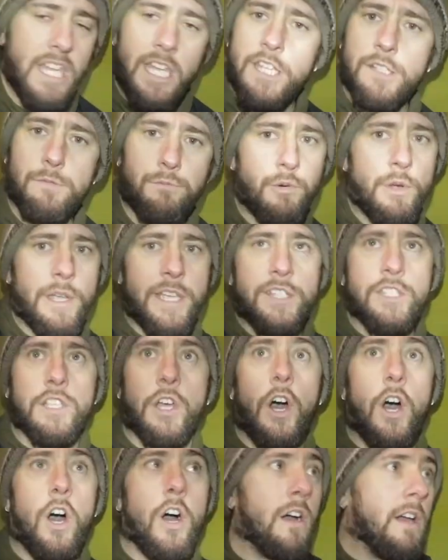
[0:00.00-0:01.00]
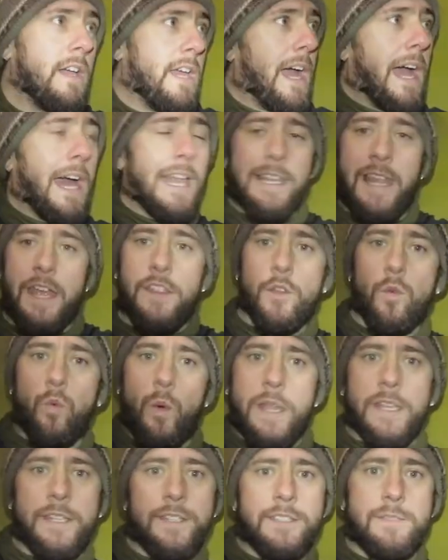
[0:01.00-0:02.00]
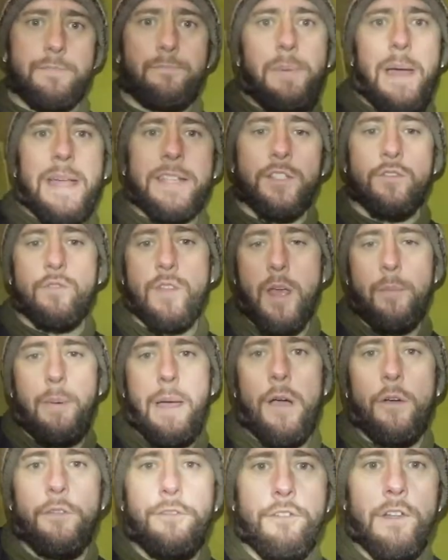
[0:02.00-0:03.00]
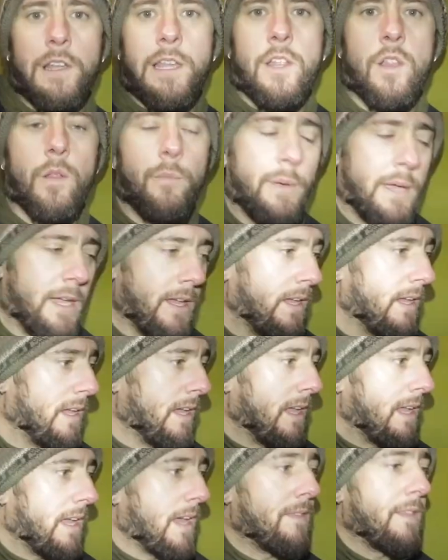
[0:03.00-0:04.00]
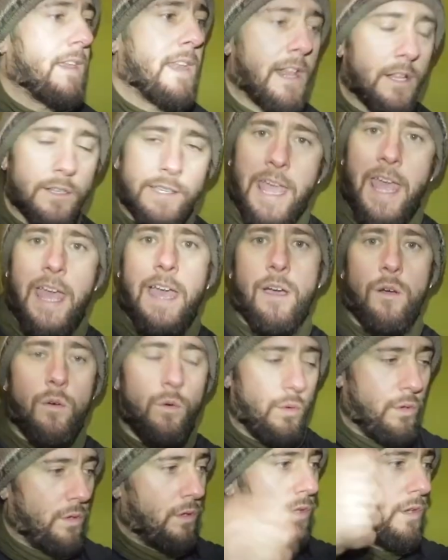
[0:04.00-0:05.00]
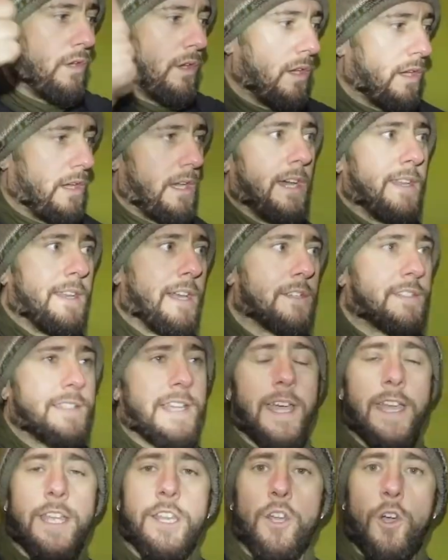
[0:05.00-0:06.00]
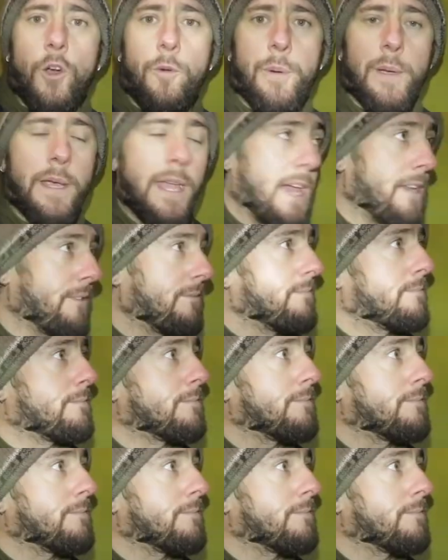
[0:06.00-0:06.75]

It's pretty taut. I'll let the wind batter it about for a little bit and then I'll get out and I'll tighten it up again.